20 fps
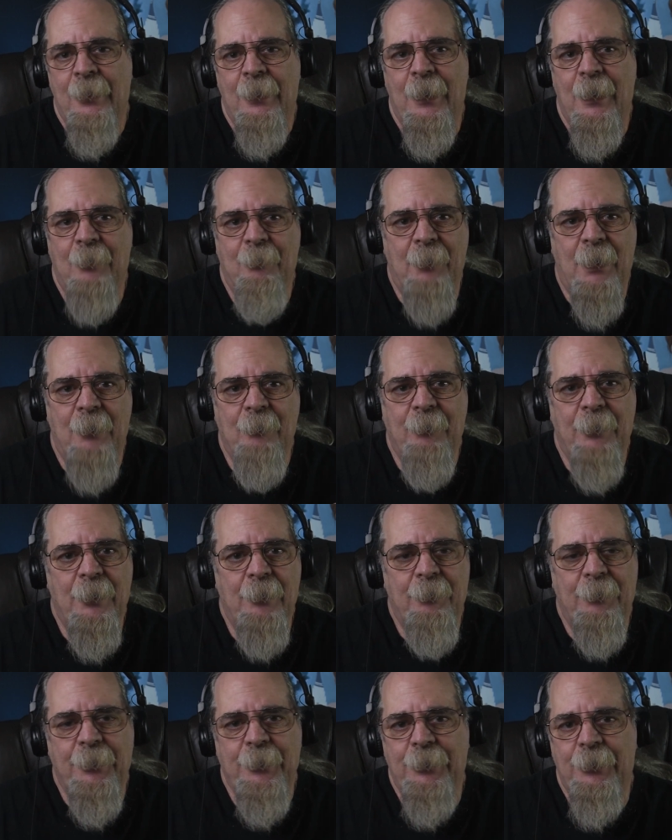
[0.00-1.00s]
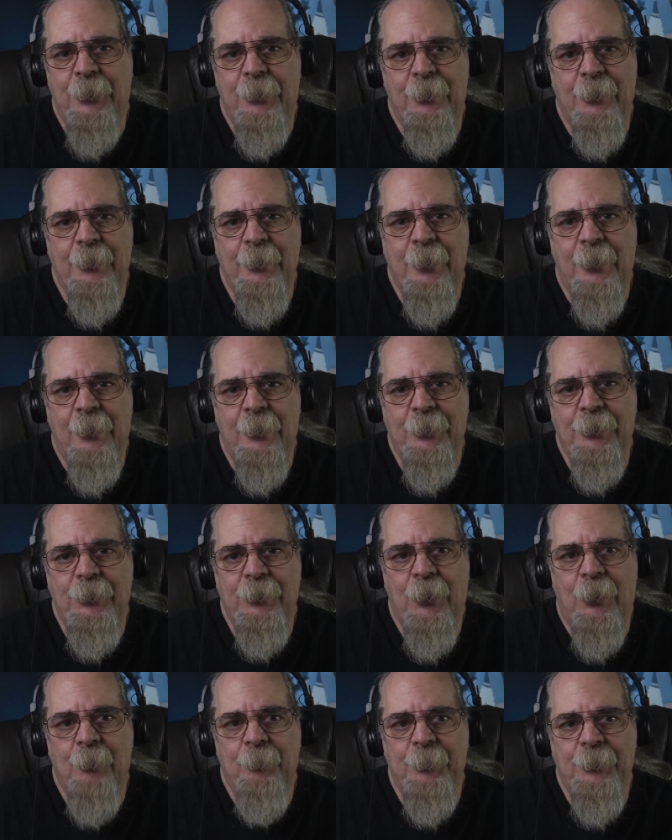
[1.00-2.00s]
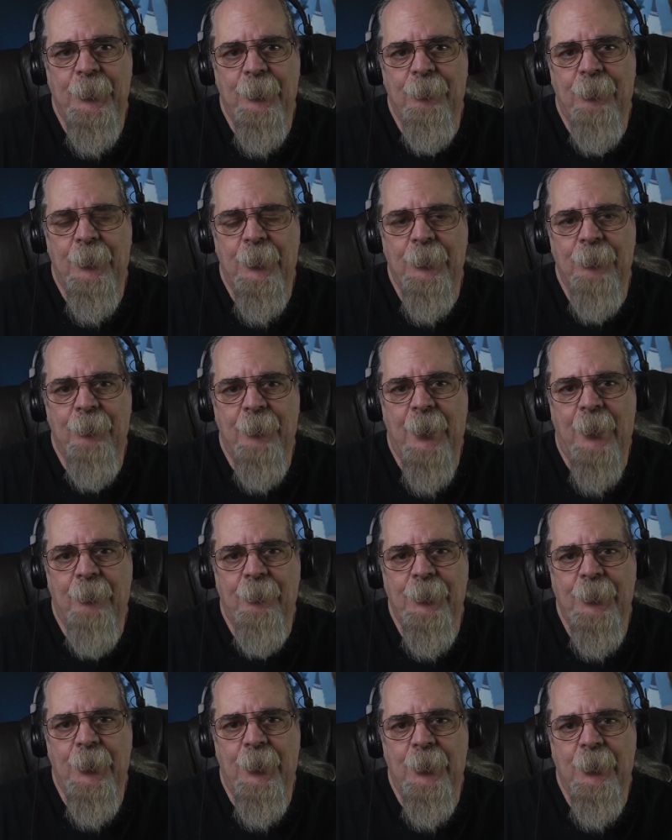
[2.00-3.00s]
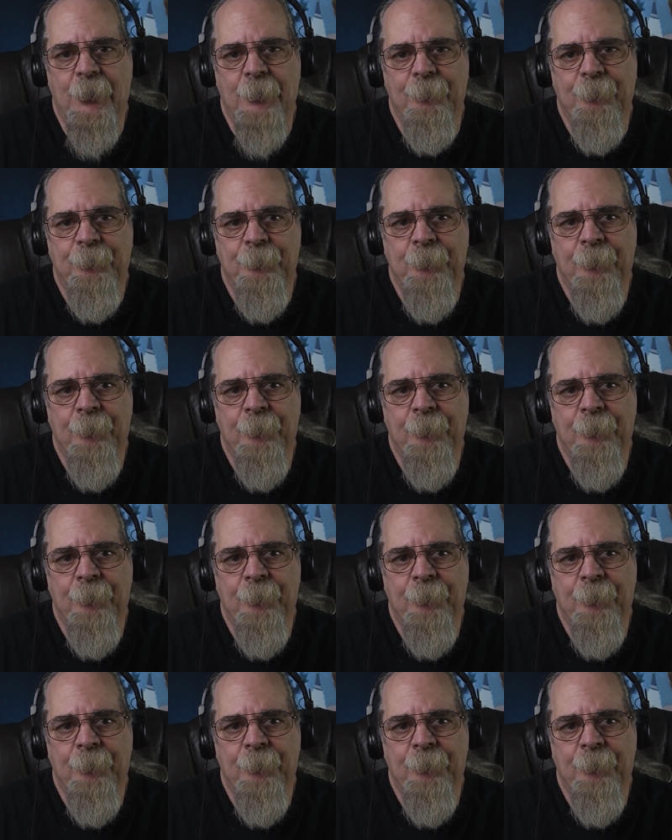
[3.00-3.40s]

and my memory is certainly not as sharp as it was when I was younger.